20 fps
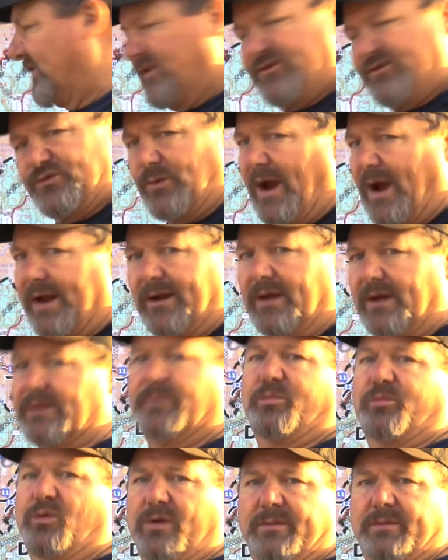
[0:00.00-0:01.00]
it's right on
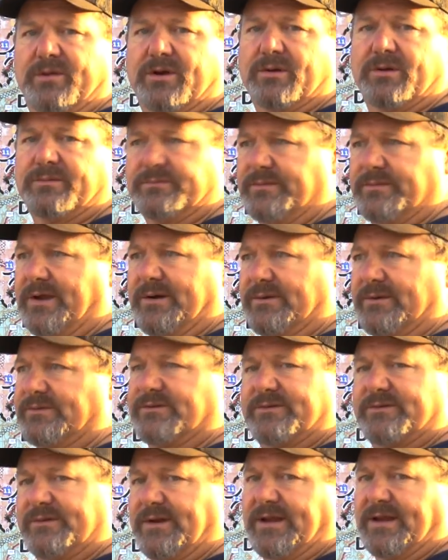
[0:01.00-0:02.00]
the perimeter.
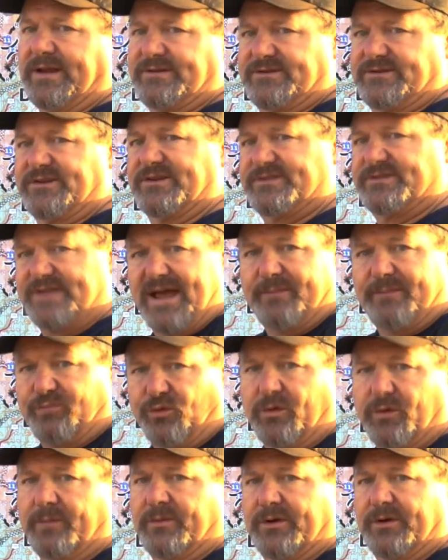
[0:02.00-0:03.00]
It's just that
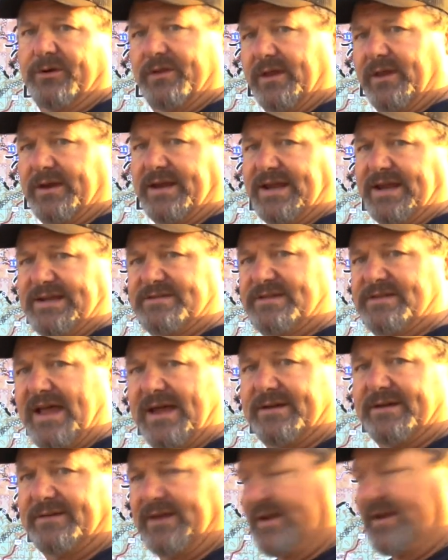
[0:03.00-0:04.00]
perimeter that needs
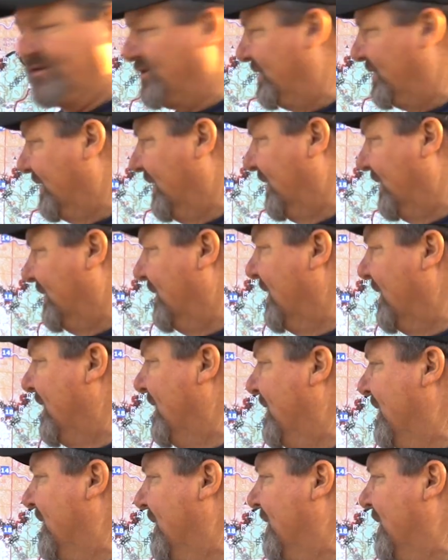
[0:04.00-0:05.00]
that attention, and
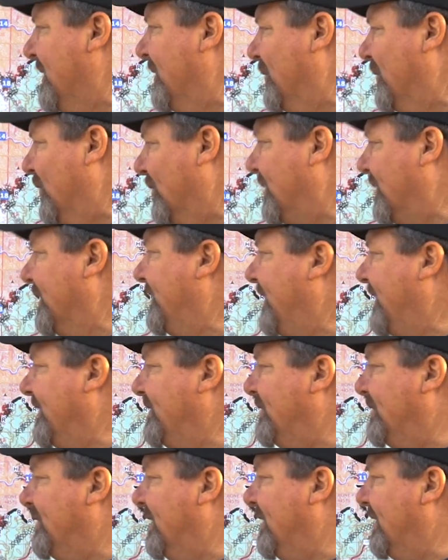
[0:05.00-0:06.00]
we'll
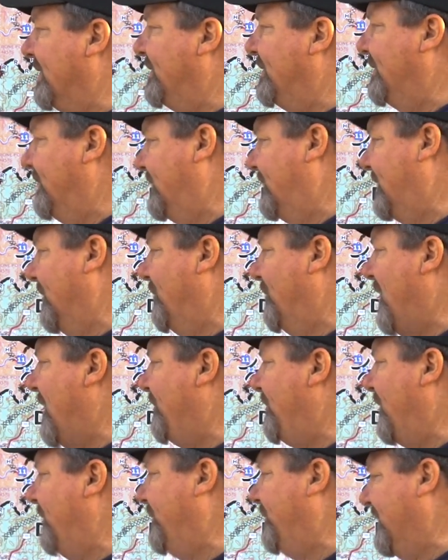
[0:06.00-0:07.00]
continue to
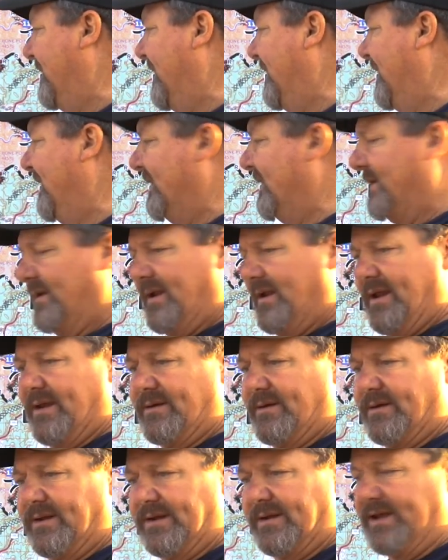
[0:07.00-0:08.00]
mop up in there
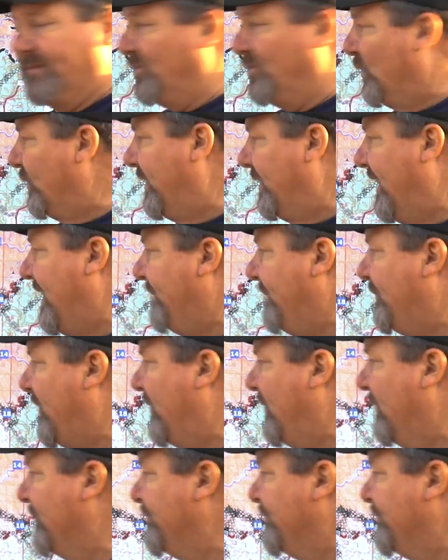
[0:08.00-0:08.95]
and get more depth.